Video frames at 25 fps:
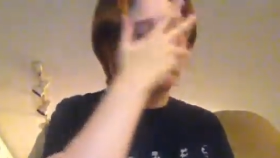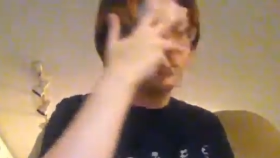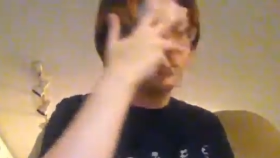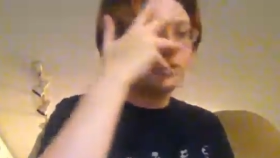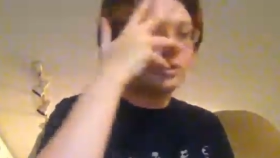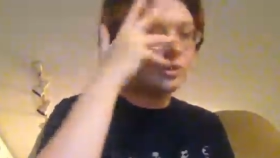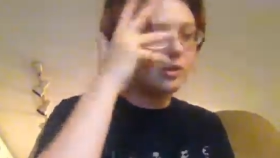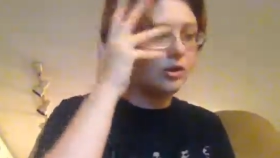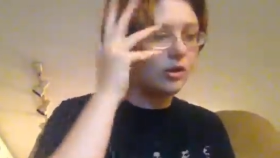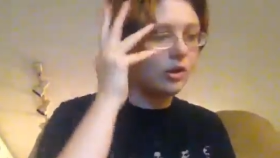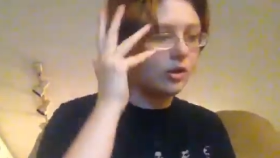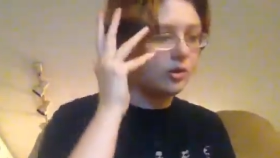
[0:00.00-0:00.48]

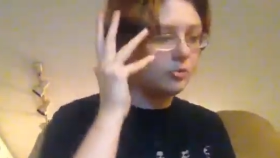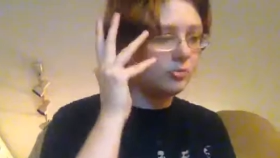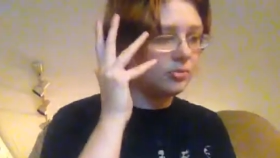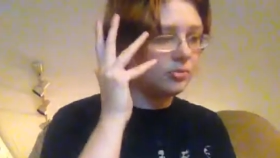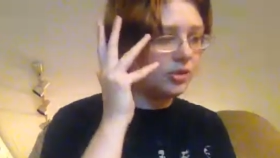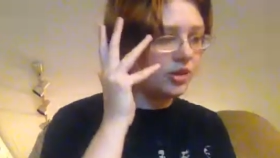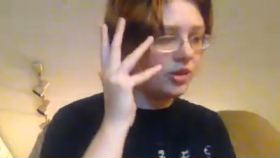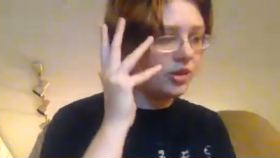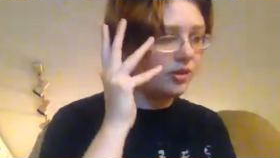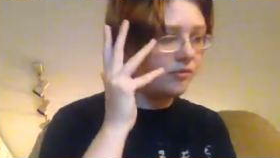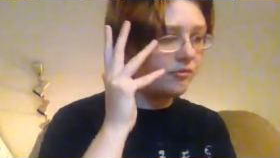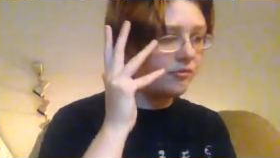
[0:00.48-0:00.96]
as an autumn
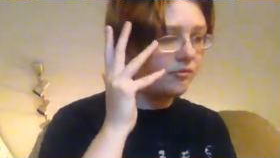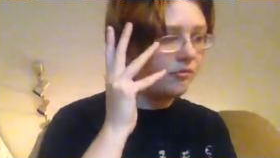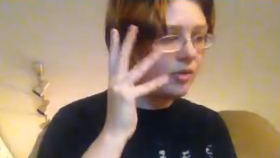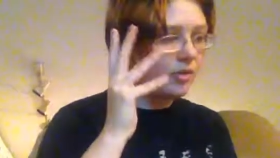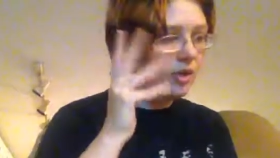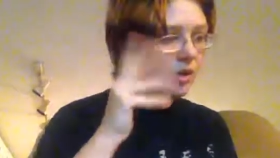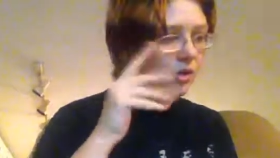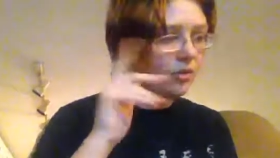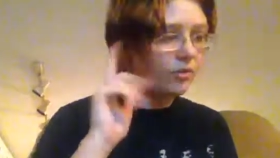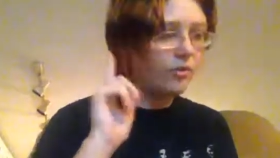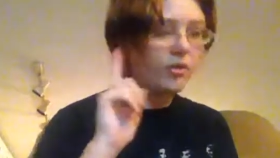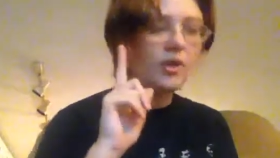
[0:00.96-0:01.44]
leaf,
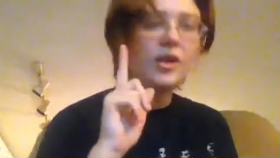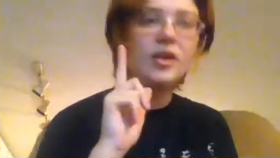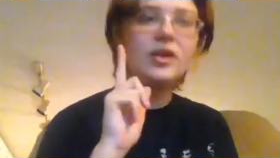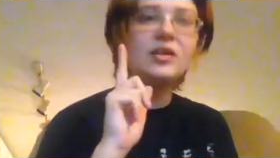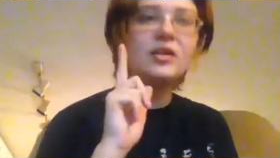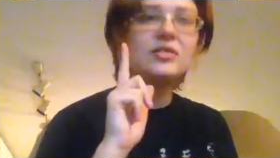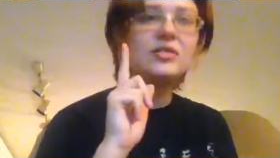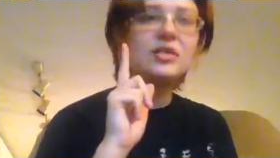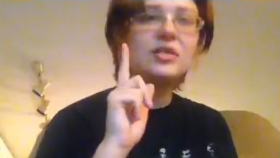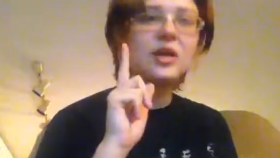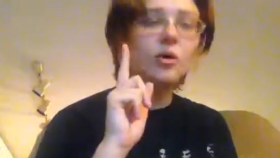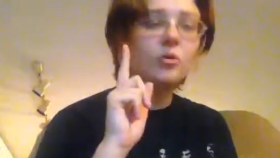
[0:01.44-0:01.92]
green
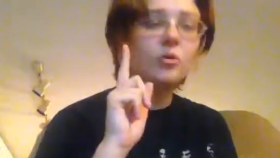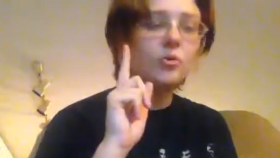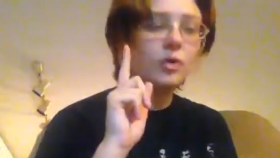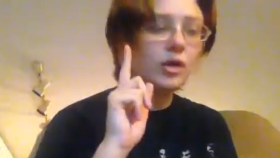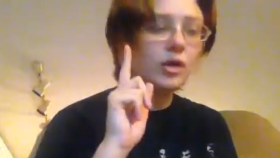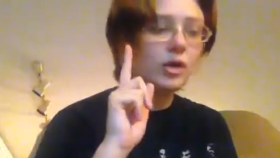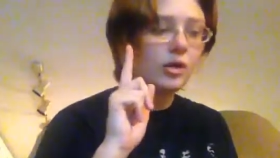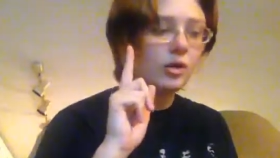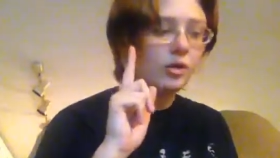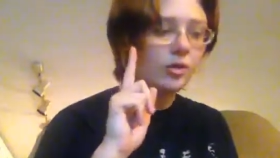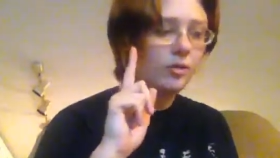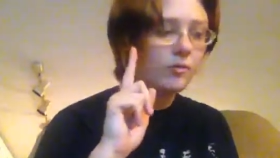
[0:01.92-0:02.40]
as
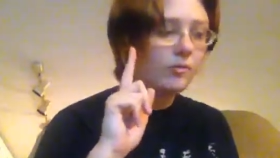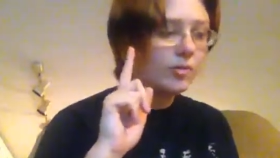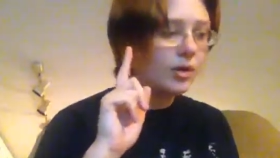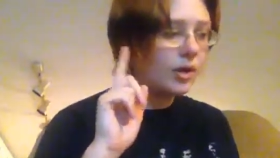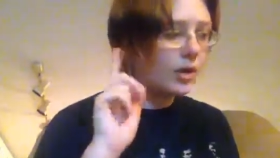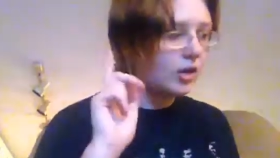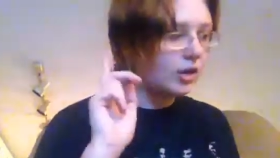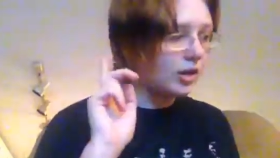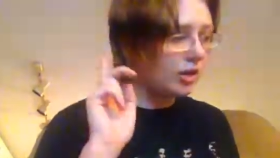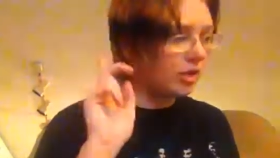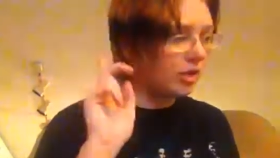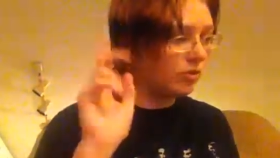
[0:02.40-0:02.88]
duckweed.
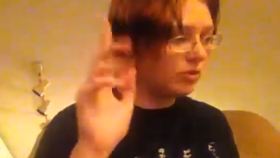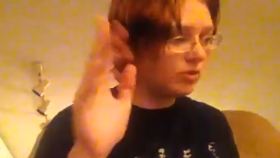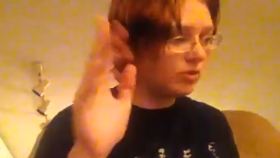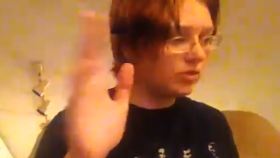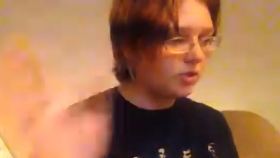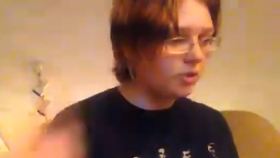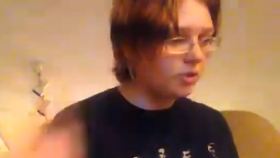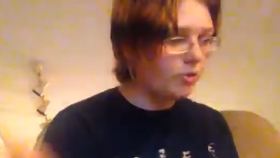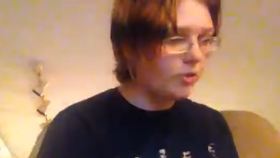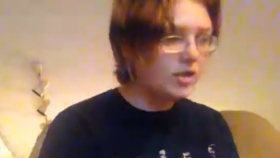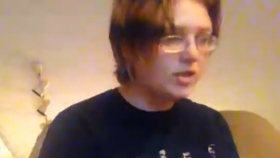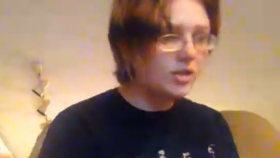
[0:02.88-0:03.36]
He was
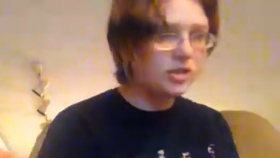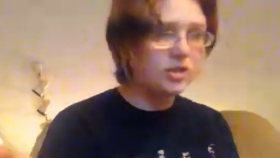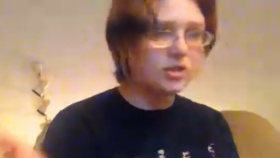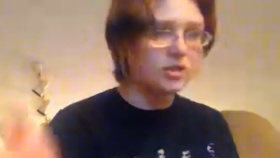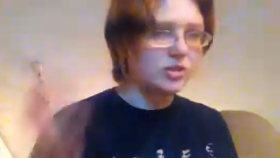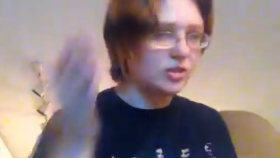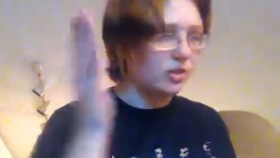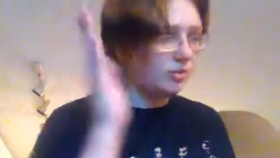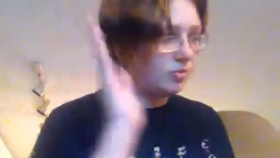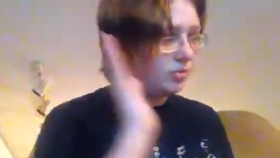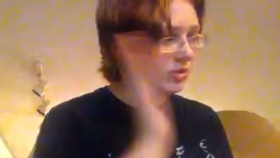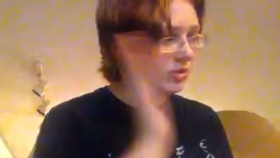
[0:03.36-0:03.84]

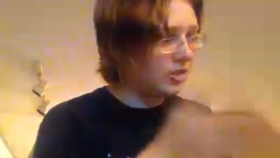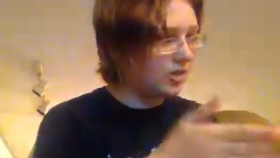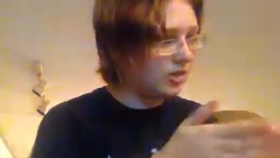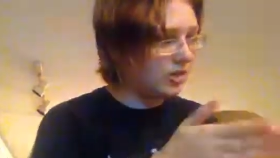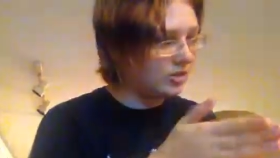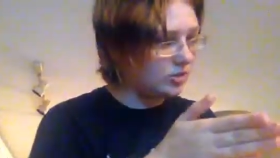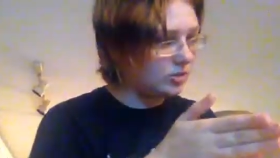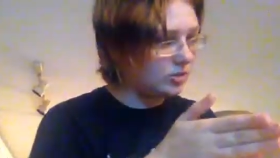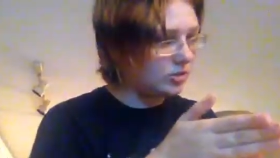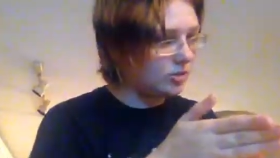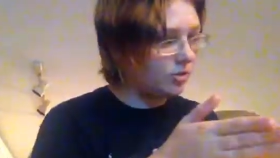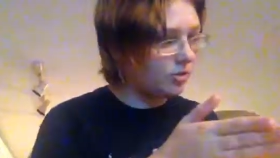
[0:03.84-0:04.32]
loquacious, he was
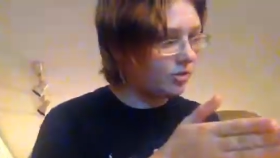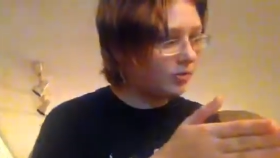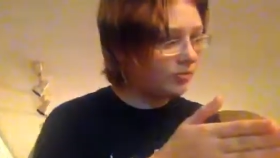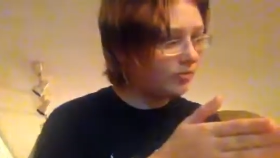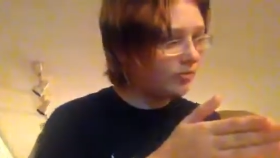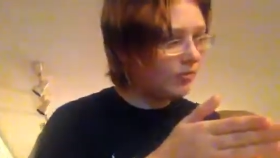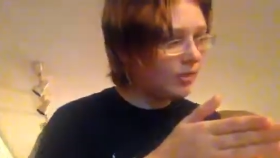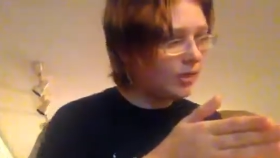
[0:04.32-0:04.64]
taciturn.